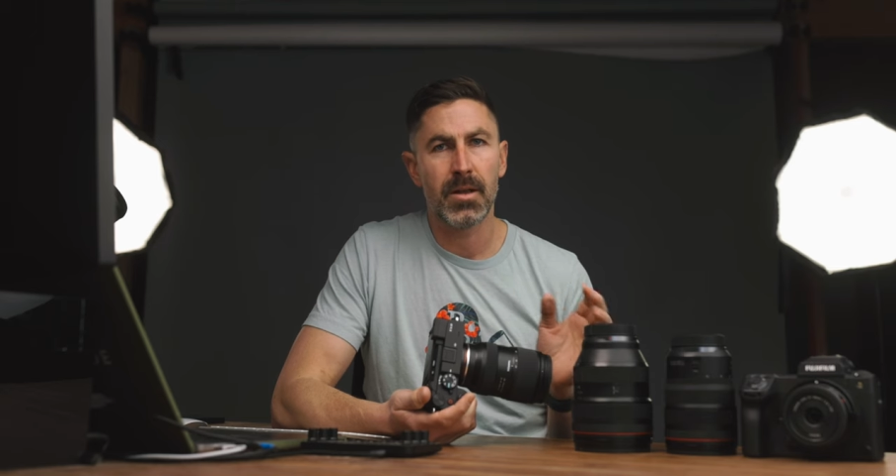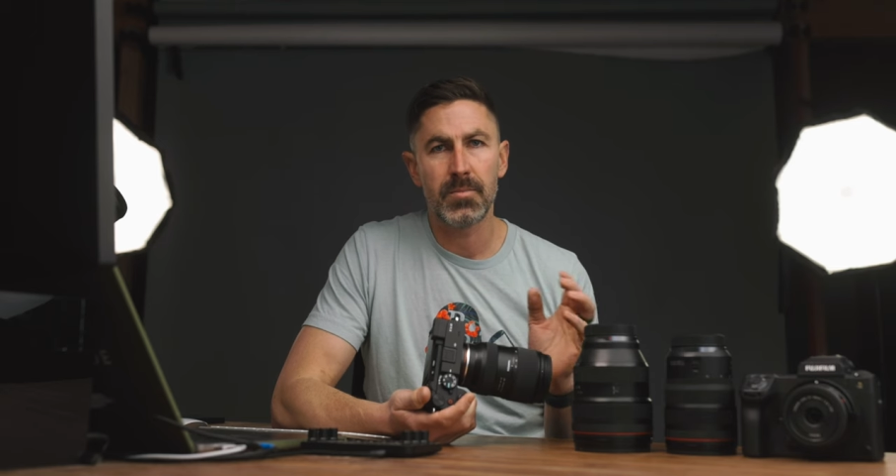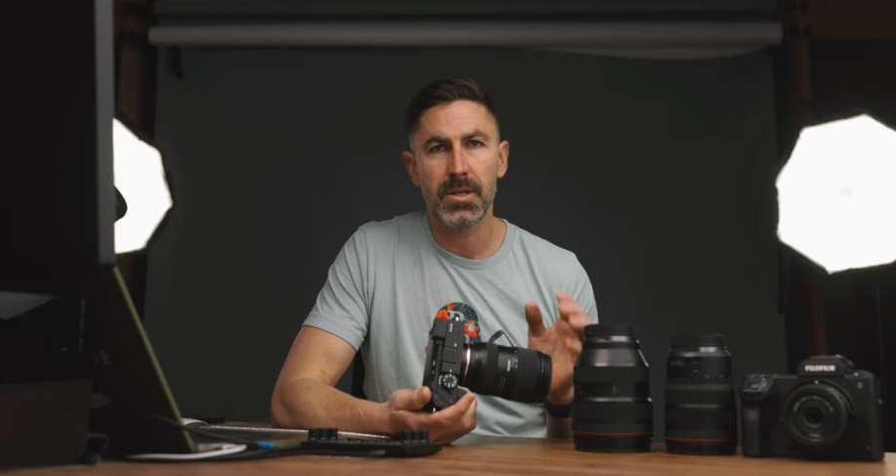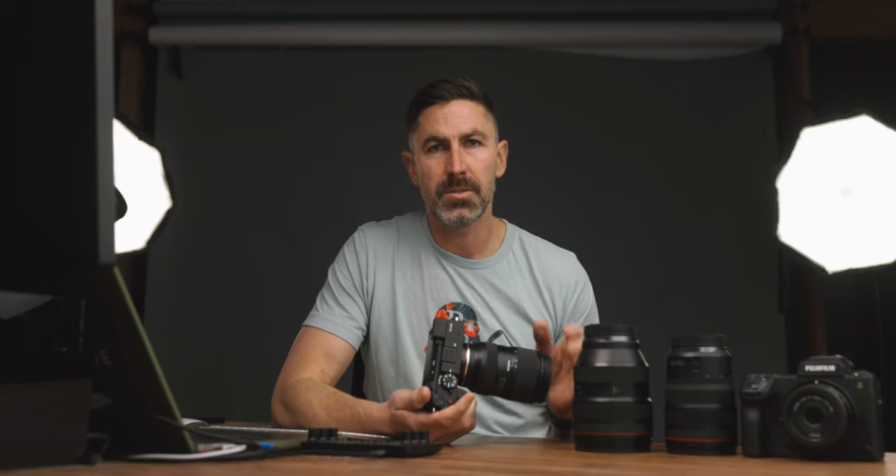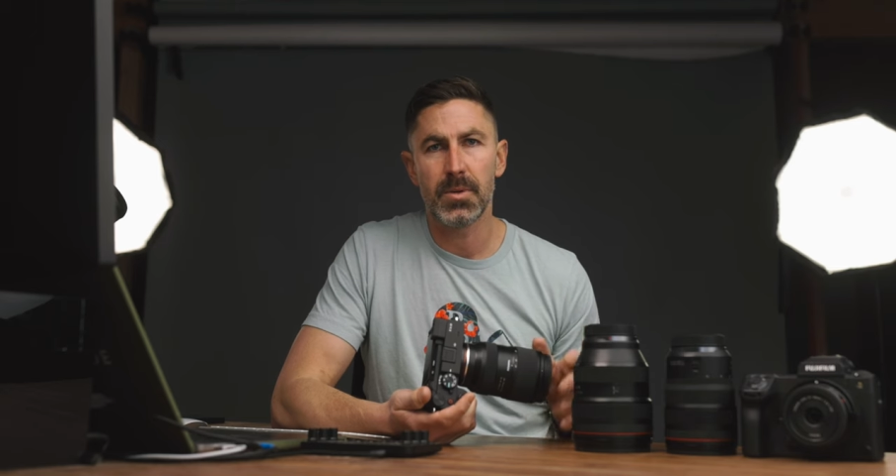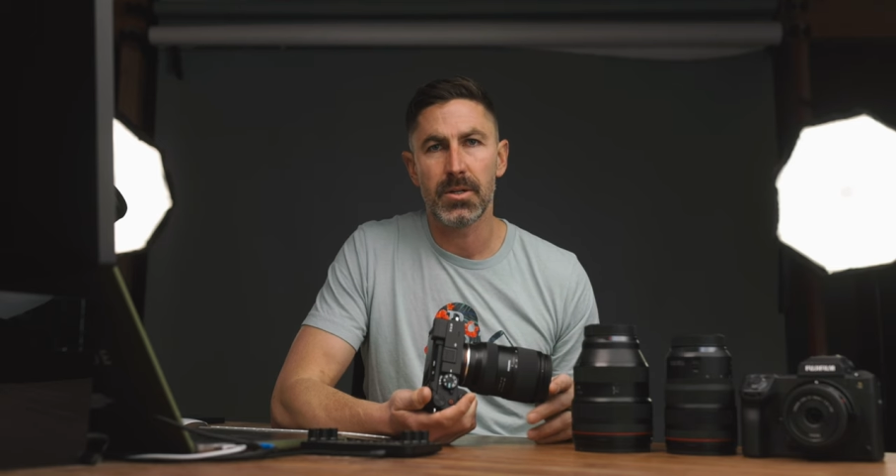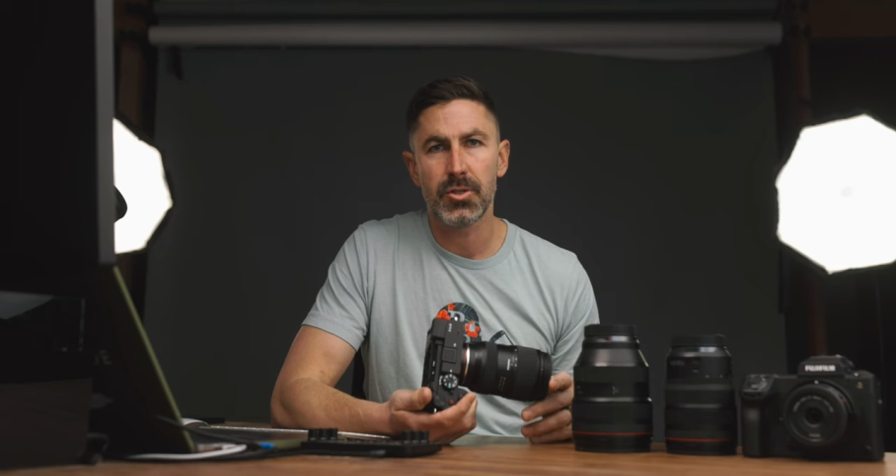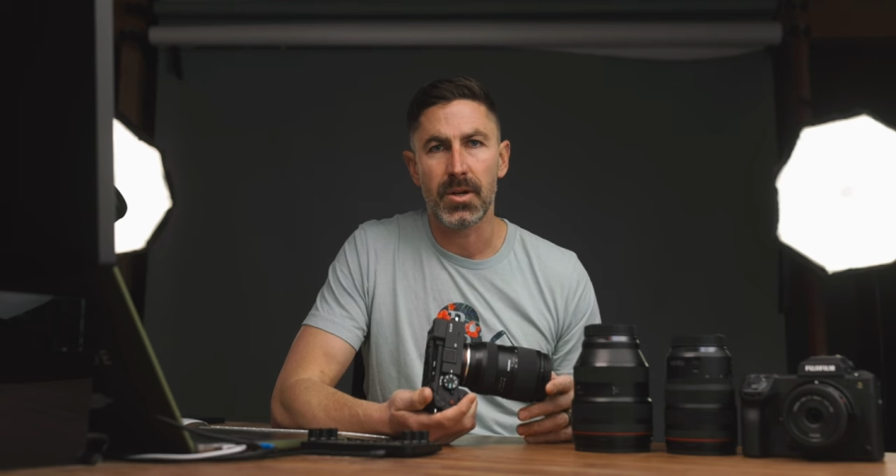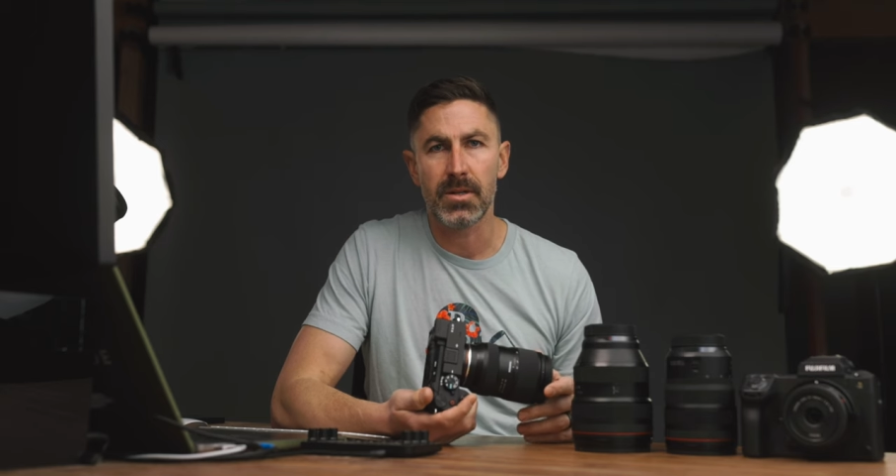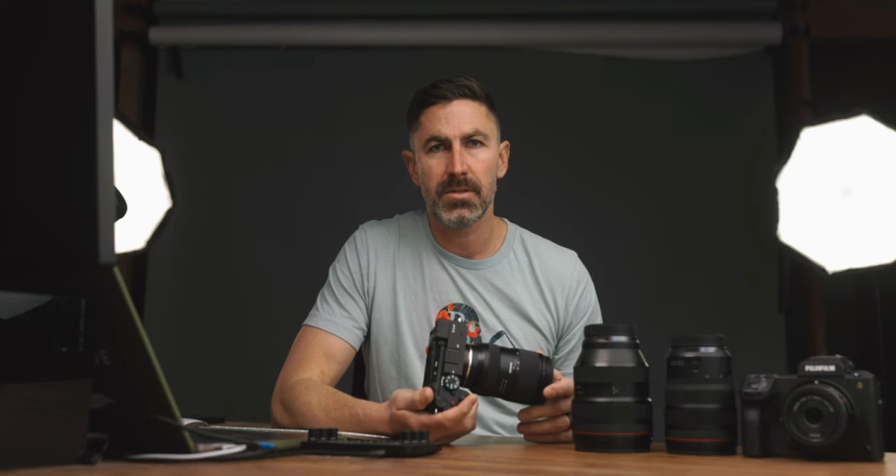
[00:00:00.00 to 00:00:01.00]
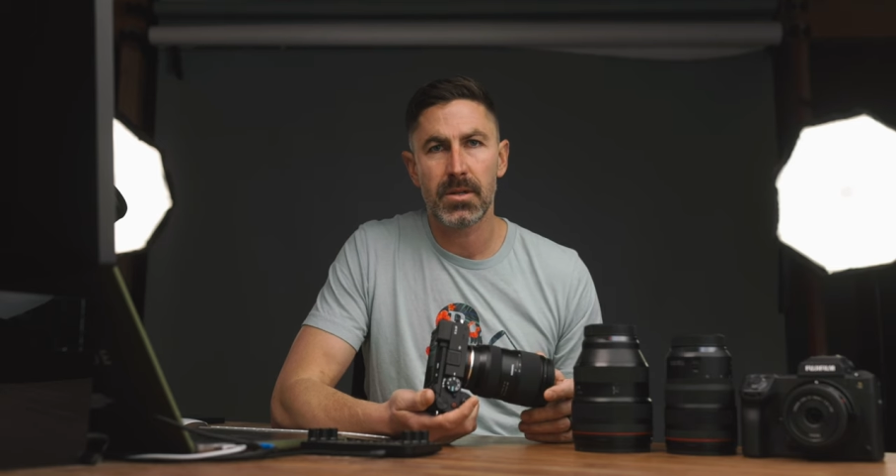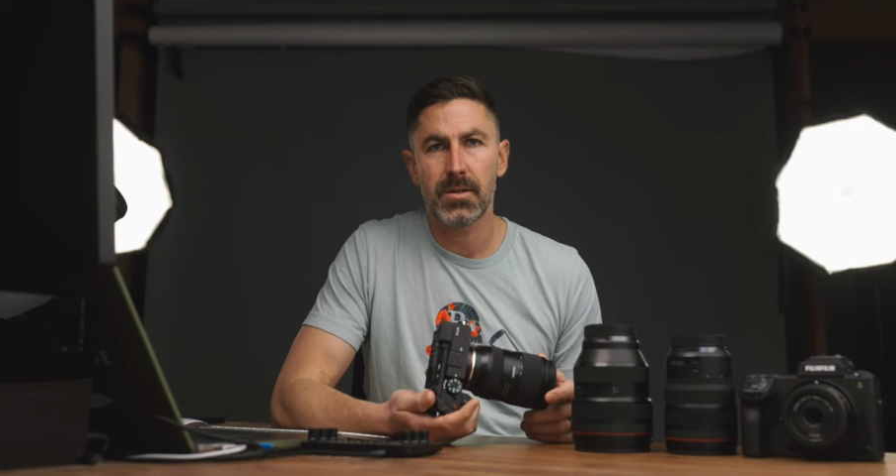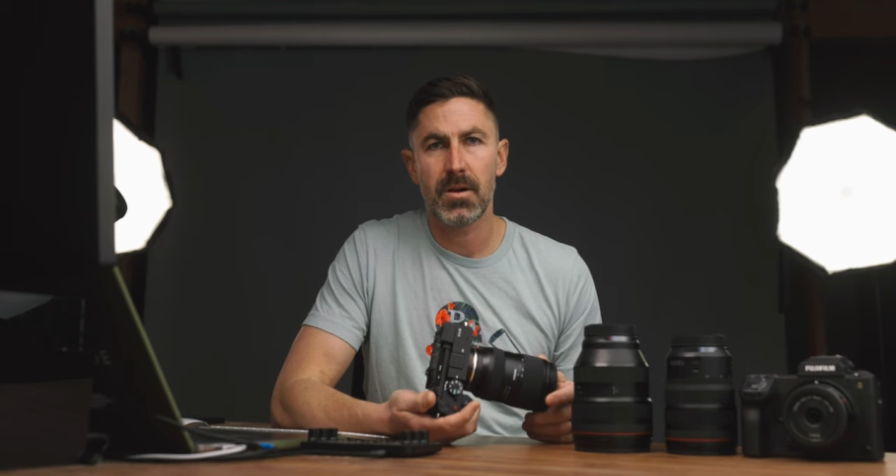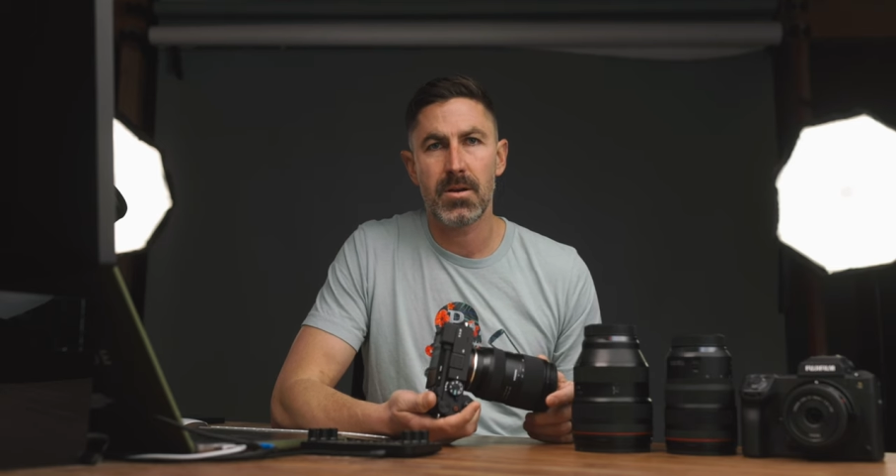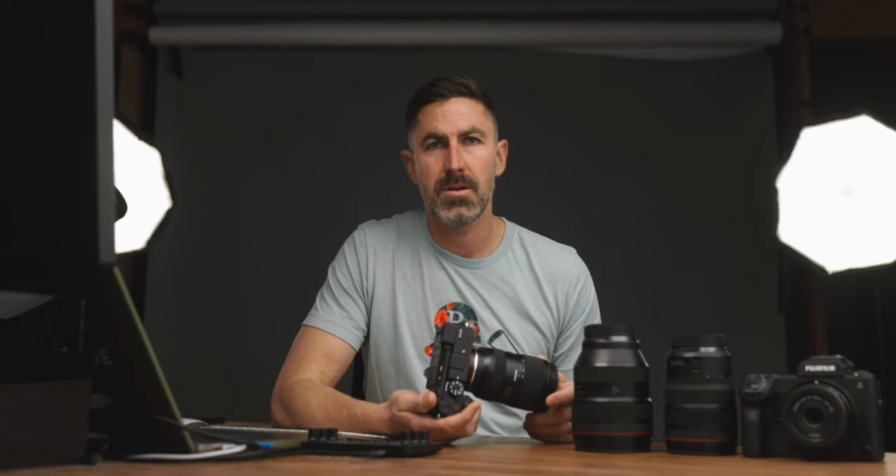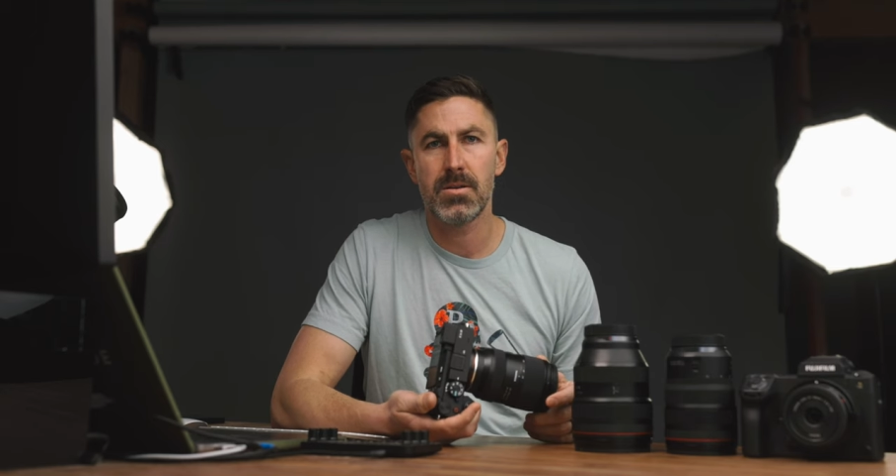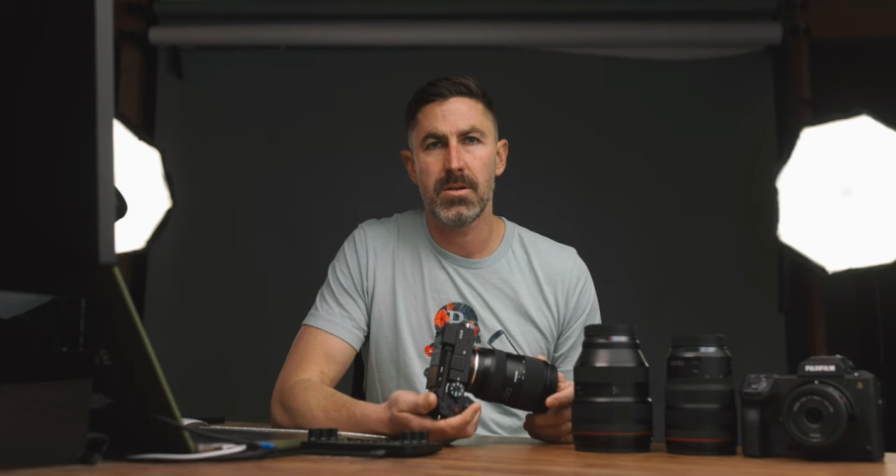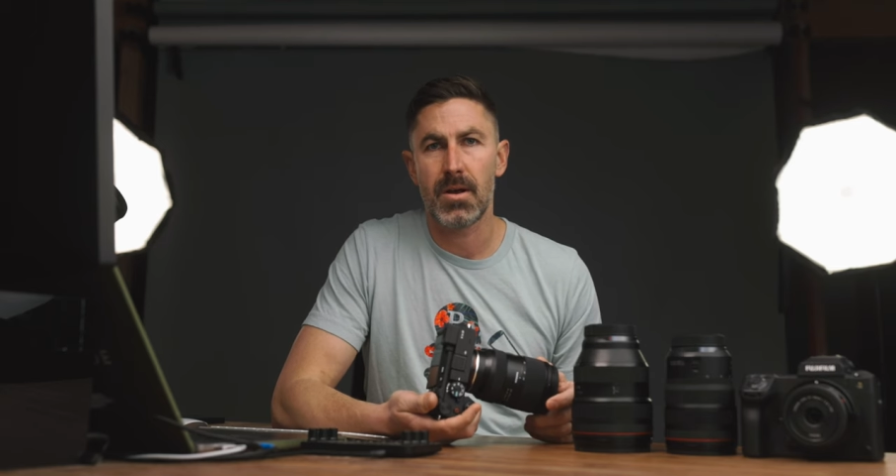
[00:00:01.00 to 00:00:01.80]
on me has been a Transcend card.